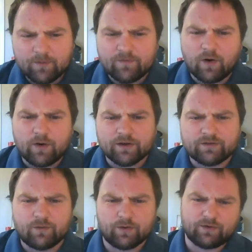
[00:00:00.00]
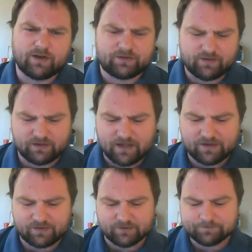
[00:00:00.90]
them focus for the rest of the
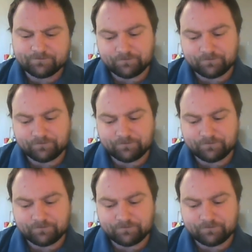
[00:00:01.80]
lesson.